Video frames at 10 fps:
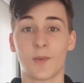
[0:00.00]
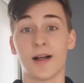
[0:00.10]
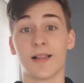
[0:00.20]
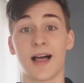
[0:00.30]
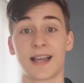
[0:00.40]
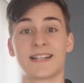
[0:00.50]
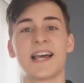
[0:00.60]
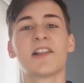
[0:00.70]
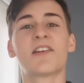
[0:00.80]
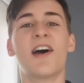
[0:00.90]
Well, I can
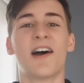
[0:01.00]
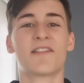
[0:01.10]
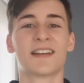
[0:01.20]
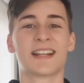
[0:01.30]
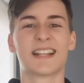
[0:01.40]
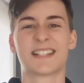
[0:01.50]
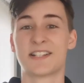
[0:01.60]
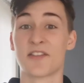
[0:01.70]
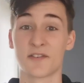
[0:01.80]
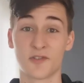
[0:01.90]
tell you that a radian is
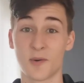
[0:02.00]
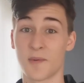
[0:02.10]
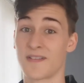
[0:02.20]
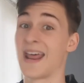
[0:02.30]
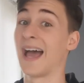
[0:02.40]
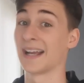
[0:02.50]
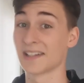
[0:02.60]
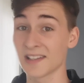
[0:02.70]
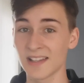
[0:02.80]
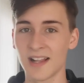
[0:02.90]
another form of an
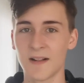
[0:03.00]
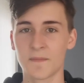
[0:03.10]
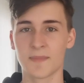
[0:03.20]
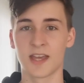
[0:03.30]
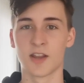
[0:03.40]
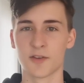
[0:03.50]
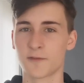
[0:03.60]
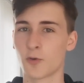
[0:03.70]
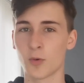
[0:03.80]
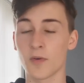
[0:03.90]
angle, another
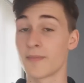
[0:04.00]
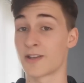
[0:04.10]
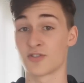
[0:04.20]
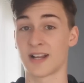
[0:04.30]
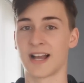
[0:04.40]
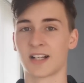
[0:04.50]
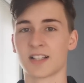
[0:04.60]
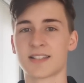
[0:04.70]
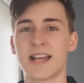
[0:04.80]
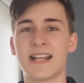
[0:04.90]
form of measuring
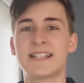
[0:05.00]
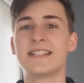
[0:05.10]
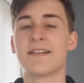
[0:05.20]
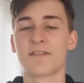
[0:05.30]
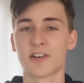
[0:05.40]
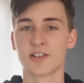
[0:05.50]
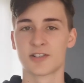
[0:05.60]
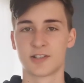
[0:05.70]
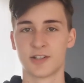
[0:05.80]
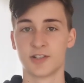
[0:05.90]
angles,
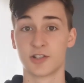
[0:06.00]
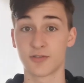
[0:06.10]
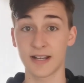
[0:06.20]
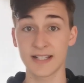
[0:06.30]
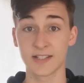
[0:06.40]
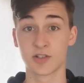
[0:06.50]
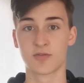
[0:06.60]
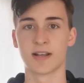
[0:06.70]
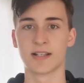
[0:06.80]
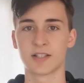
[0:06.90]
different to degrees,
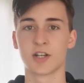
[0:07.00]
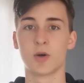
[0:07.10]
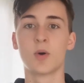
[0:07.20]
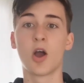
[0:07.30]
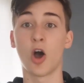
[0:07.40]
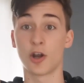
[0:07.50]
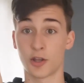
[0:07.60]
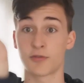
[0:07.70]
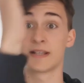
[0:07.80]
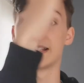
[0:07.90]
you know, out
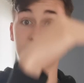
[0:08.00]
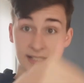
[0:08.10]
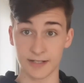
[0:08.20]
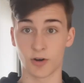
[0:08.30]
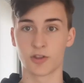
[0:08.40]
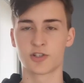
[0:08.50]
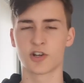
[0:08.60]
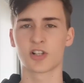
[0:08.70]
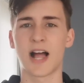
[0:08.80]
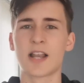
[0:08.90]
of 360 around the
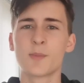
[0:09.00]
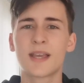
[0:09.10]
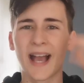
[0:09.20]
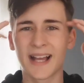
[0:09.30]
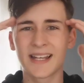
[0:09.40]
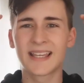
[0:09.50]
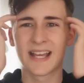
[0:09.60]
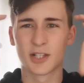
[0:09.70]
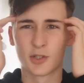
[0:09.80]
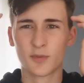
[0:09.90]
circle, and we kind of
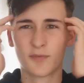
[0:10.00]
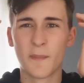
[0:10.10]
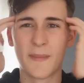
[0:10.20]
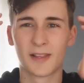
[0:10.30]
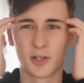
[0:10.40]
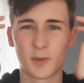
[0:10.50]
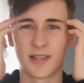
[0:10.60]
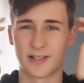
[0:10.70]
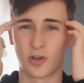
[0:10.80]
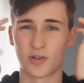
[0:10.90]
get so familiar
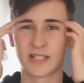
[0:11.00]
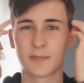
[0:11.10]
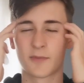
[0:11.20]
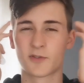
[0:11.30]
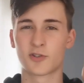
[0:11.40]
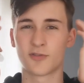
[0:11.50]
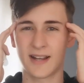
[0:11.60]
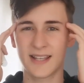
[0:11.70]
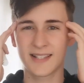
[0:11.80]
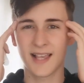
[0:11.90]
with this concept of
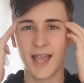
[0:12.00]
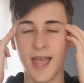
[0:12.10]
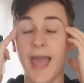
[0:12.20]
degrees,